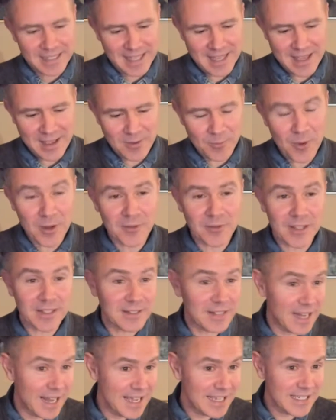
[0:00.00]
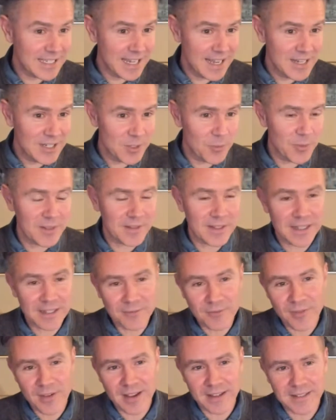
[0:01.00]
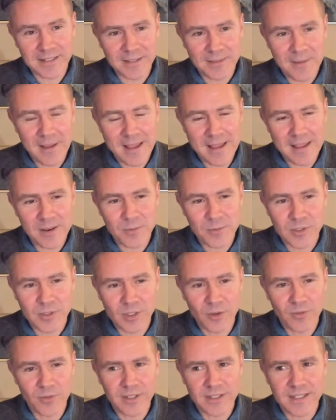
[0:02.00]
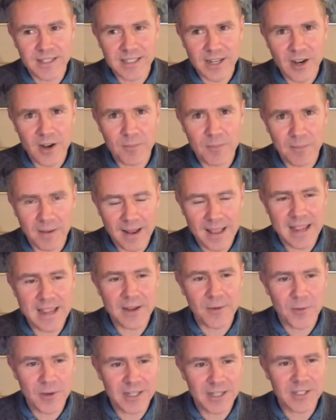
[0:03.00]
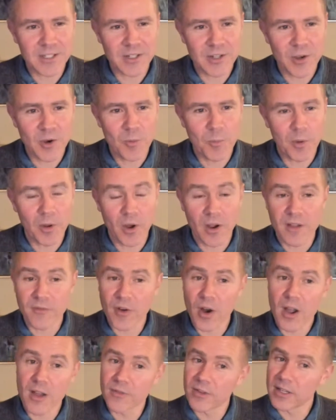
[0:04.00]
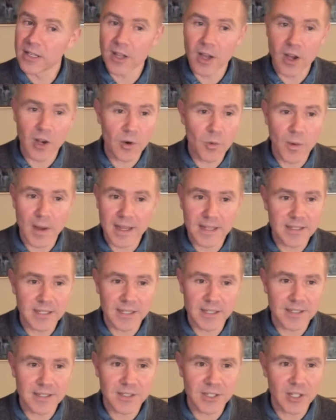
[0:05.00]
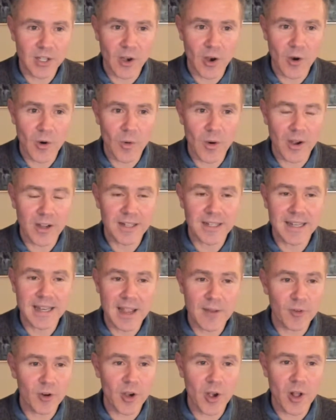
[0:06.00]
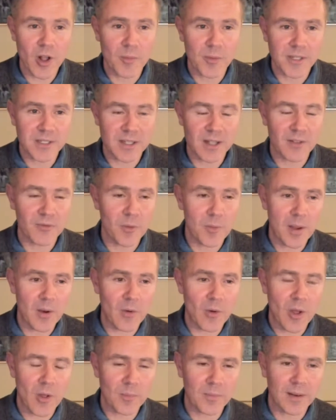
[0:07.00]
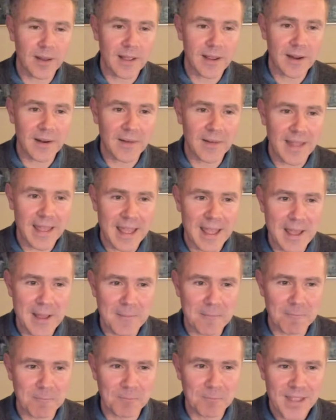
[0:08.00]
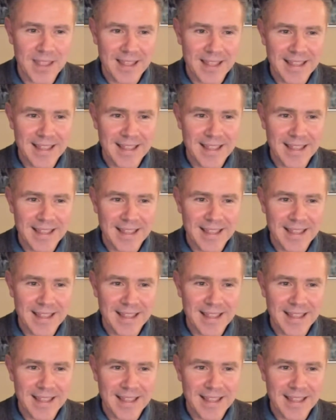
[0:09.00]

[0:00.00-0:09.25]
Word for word: uh, one of the, the last stage that we did, in fact, and it was lovely to start playing with it, you know. But I've I've a long way to to go. I'd never call myself a bodhrán player. Um,